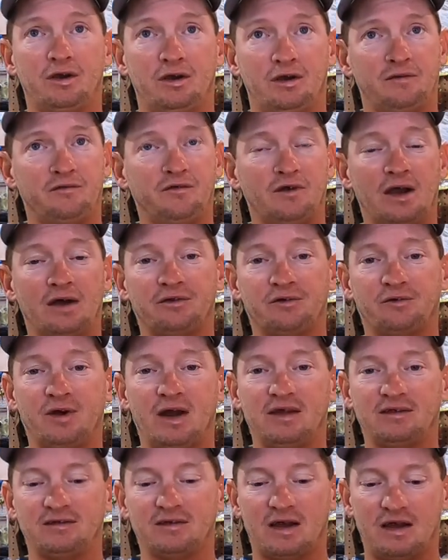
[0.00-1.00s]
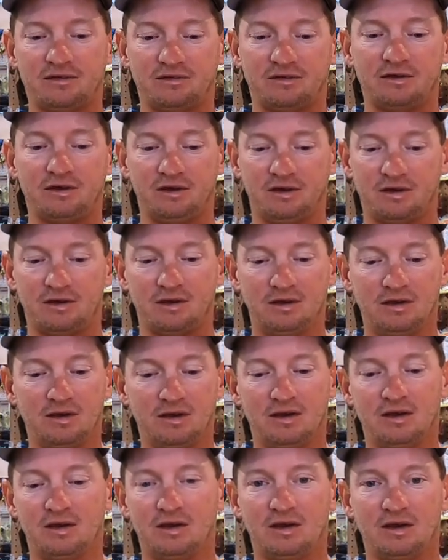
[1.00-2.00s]
good if you got the right size hook.
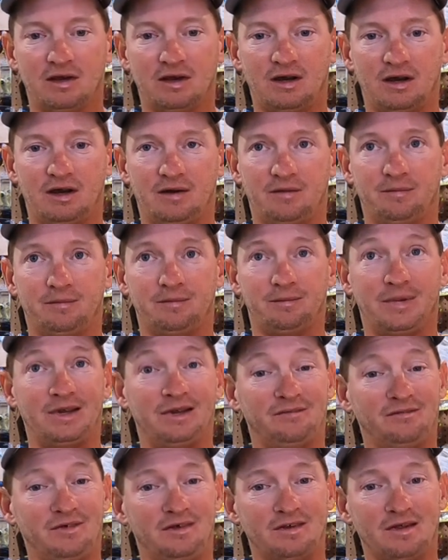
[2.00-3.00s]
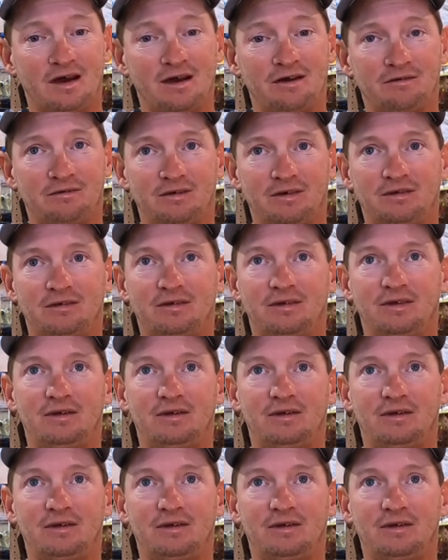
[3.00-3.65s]
But if you don't,